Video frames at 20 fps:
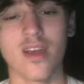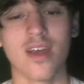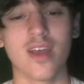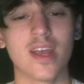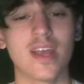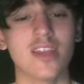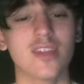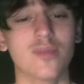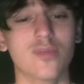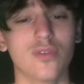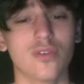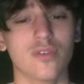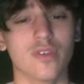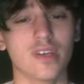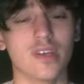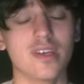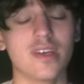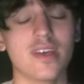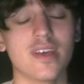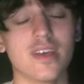In the
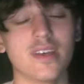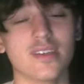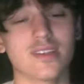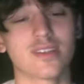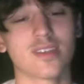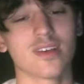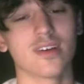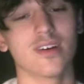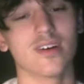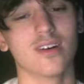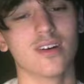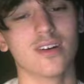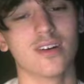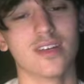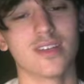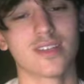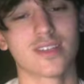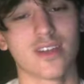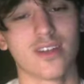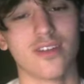movie, his
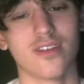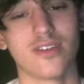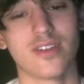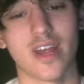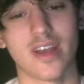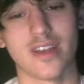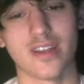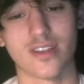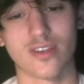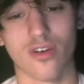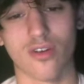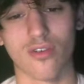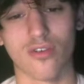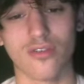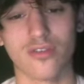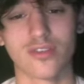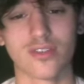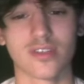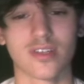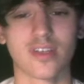son, Danny
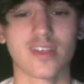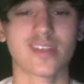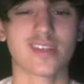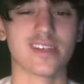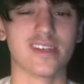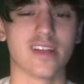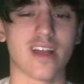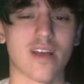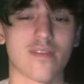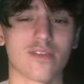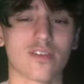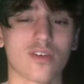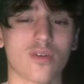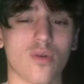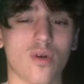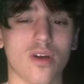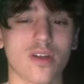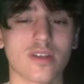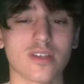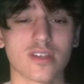Torrance, is seen having
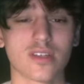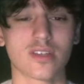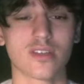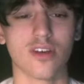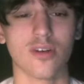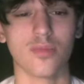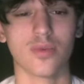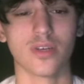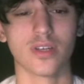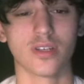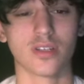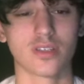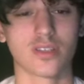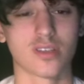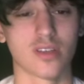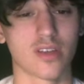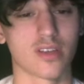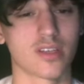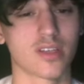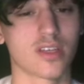quite disturbing
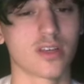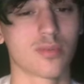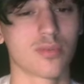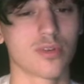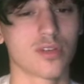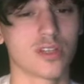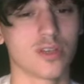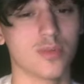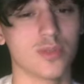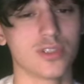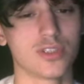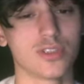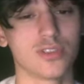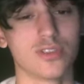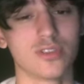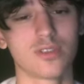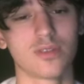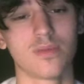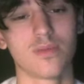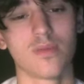psychic
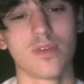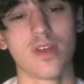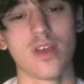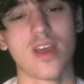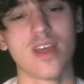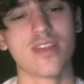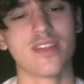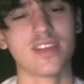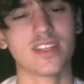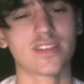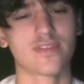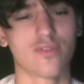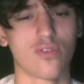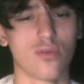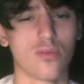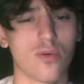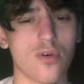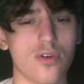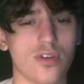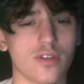precognitions. These
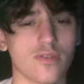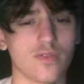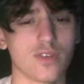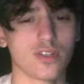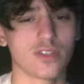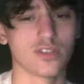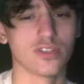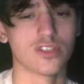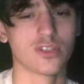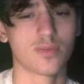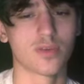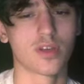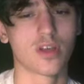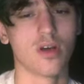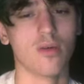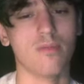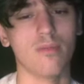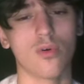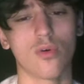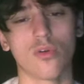foreboding visions
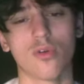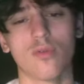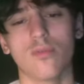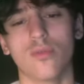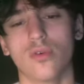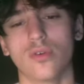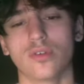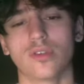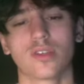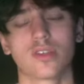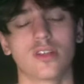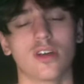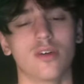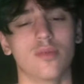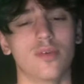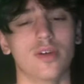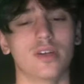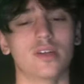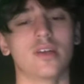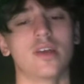become more and more
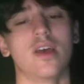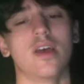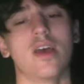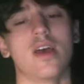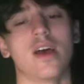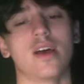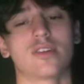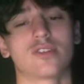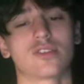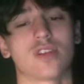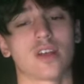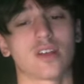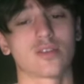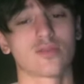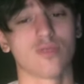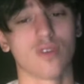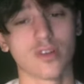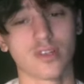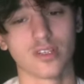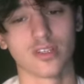disturbing as Jack's
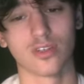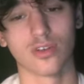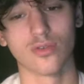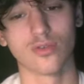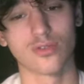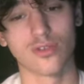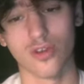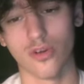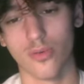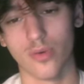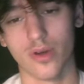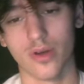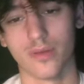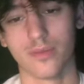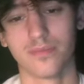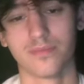writing goes nowhere.